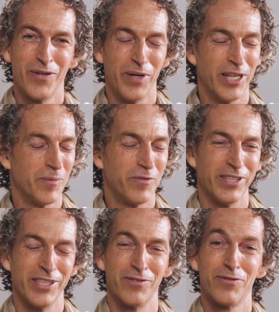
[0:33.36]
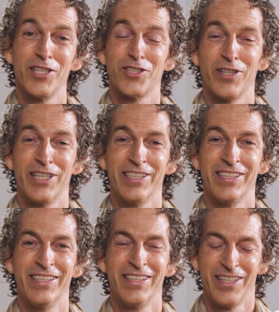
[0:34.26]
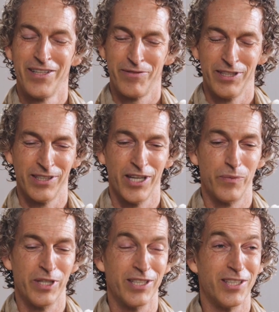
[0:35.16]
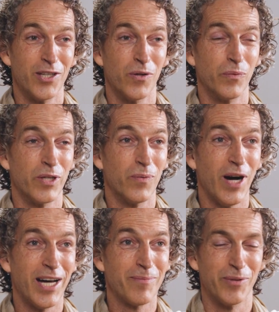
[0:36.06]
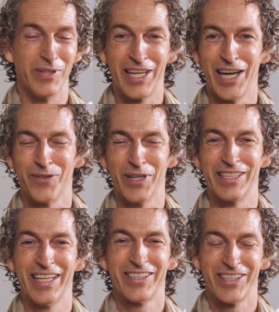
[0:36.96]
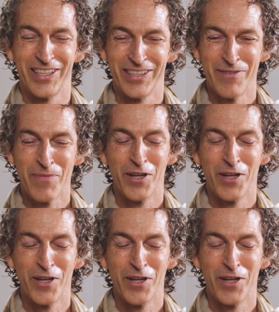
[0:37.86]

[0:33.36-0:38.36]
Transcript: We end up feeling frustrated, feeling like we know what we want, but we can't quite get there.